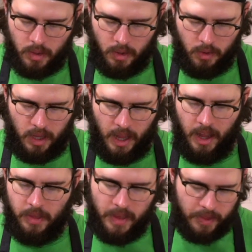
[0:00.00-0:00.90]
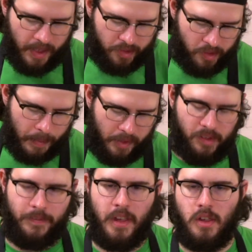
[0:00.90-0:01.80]
Okay, I think that's about
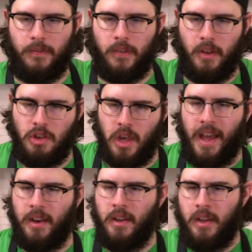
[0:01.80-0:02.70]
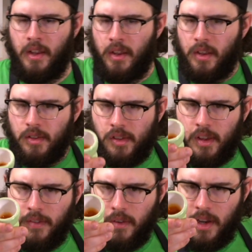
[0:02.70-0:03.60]
sufficient for a shot. Just to
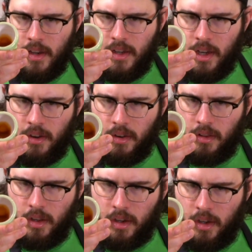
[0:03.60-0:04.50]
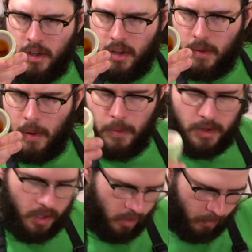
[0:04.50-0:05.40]
give you an interior look at what we're
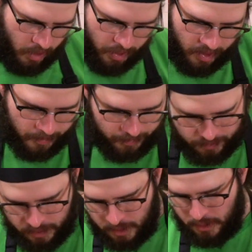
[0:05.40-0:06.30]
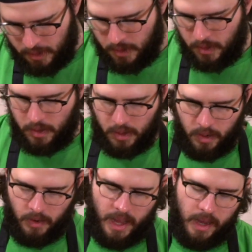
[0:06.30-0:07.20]
dealing with. All
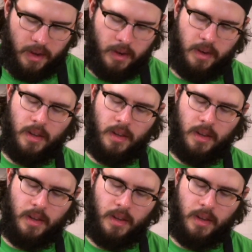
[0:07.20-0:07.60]
right.